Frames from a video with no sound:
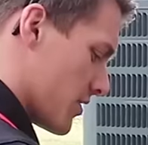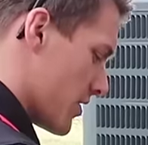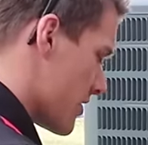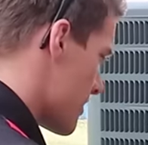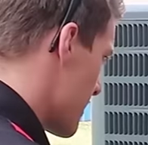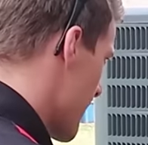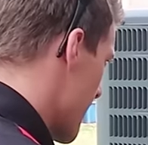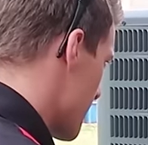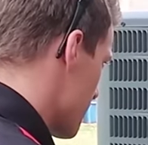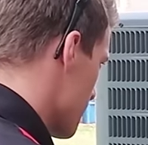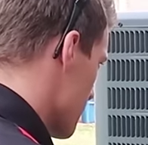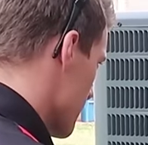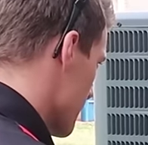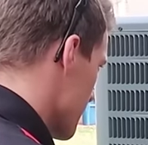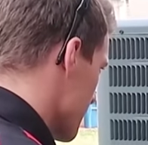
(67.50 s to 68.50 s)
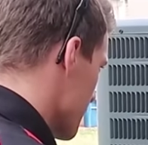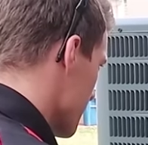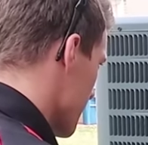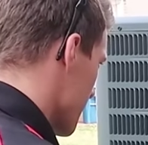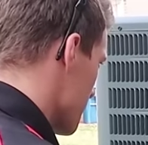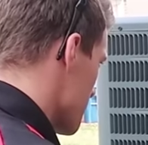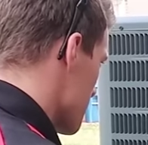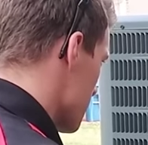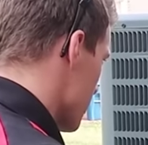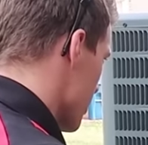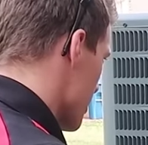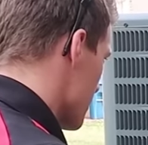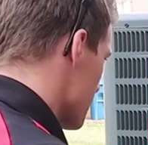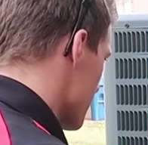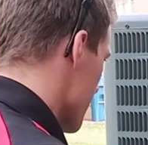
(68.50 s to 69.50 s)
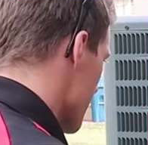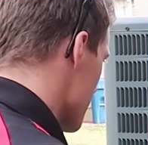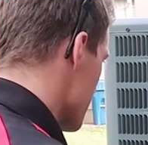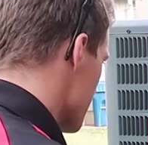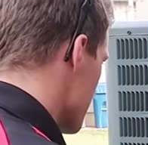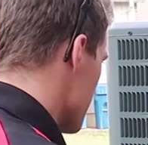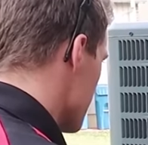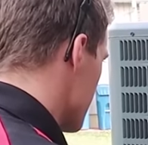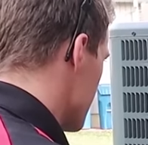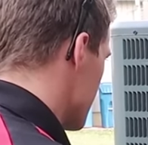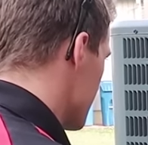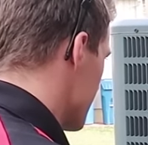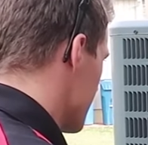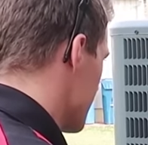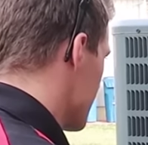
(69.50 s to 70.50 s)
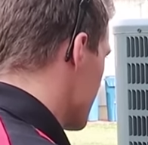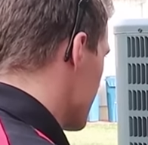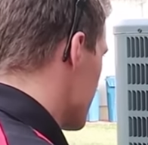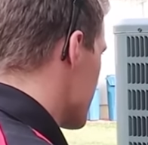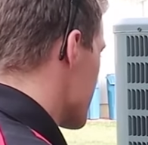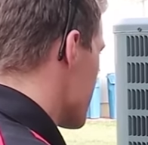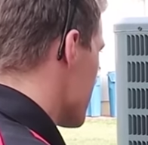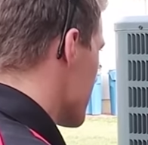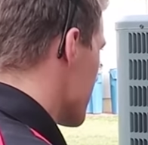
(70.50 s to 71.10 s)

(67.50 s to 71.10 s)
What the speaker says: is just nitrogen here. I'm just pressurizing it. See if